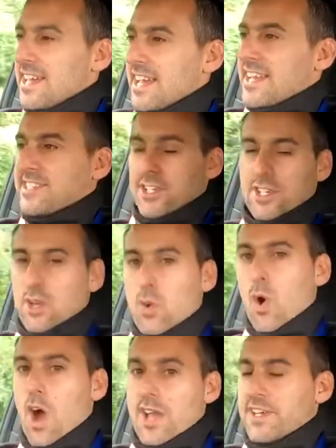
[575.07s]
isn't
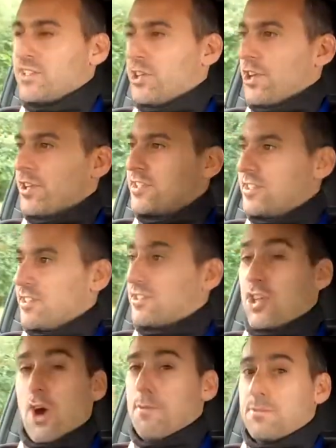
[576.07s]
quite as good as the
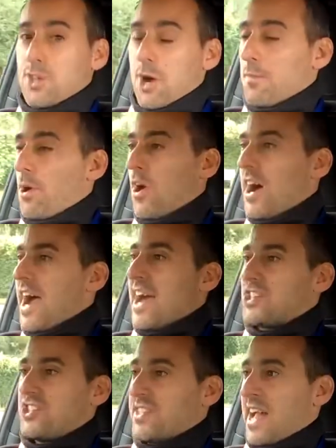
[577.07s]
top hot
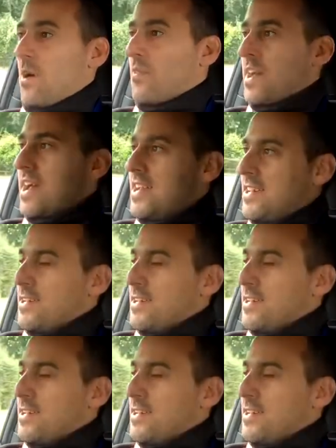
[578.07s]
hatches out there.